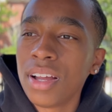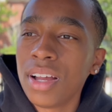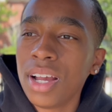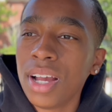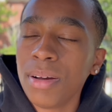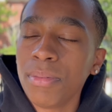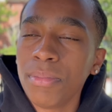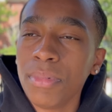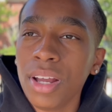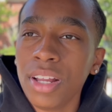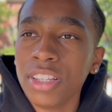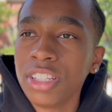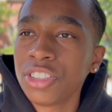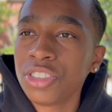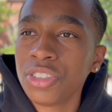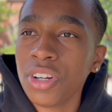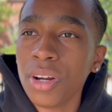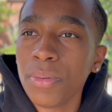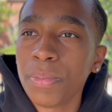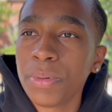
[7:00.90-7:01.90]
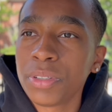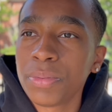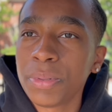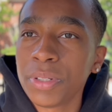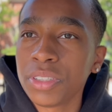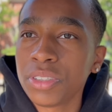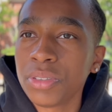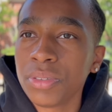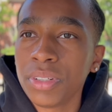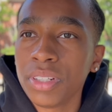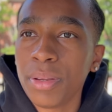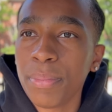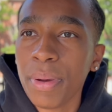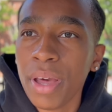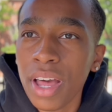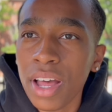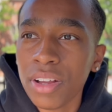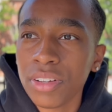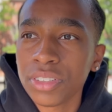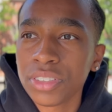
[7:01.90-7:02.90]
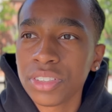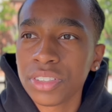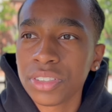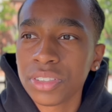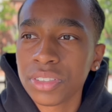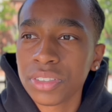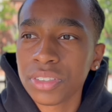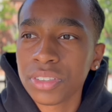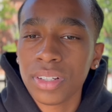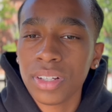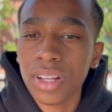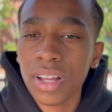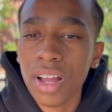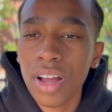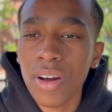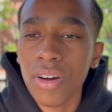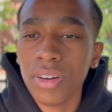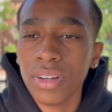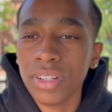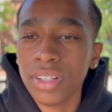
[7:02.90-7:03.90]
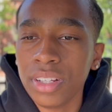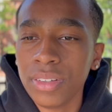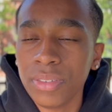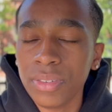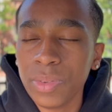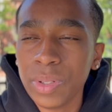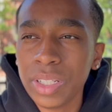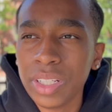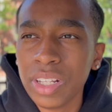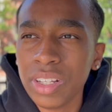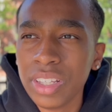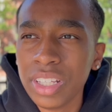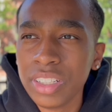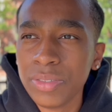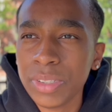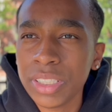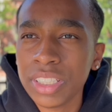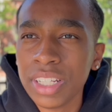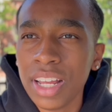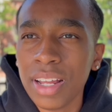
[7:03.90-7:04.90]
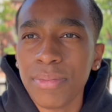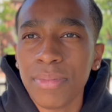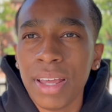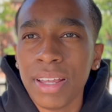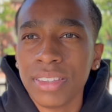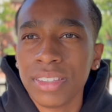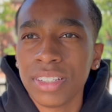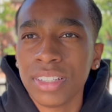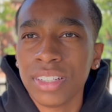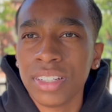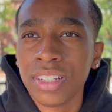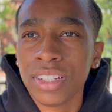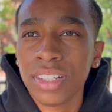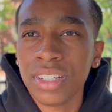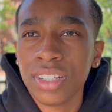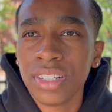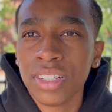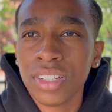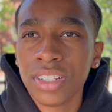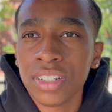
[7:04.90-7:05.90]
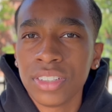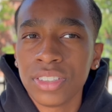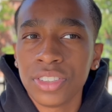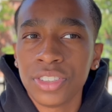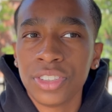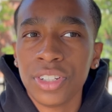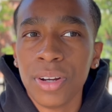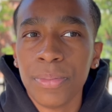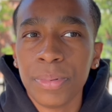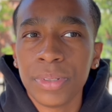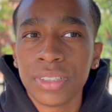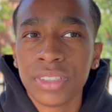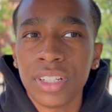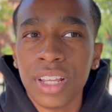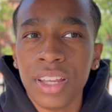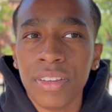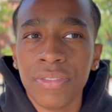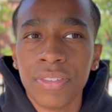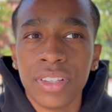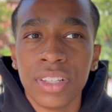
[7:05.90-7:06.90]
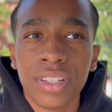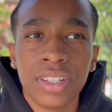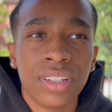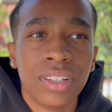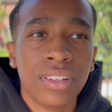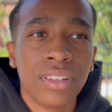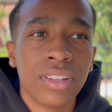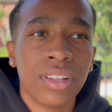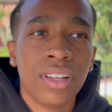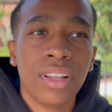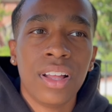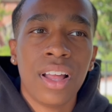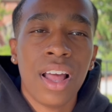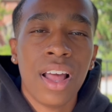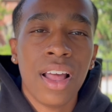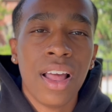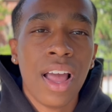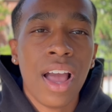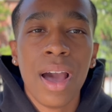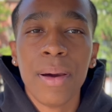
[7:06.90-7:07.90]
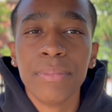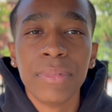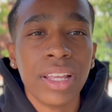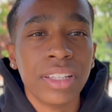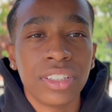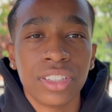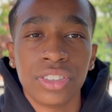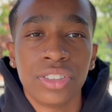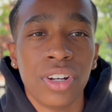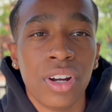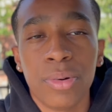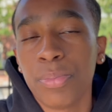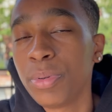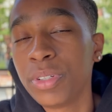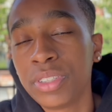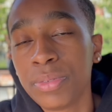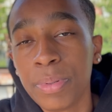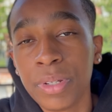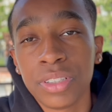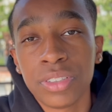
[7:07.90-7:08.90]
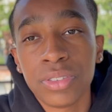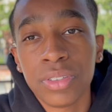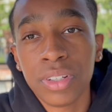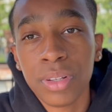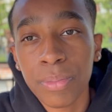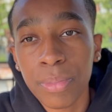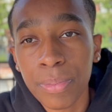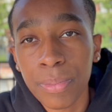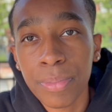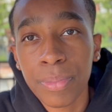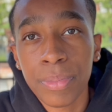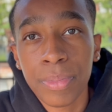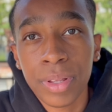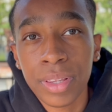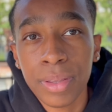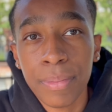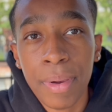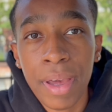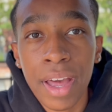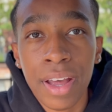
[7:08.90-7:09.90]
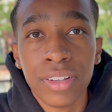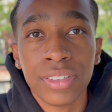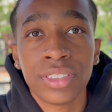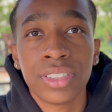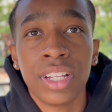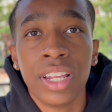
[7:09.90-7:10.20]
I'm not the sharpest pencil in the pouch. Oh, well, no, they be saying I'm not the sharpest knife I'm not the sharpest pencil in the pouch.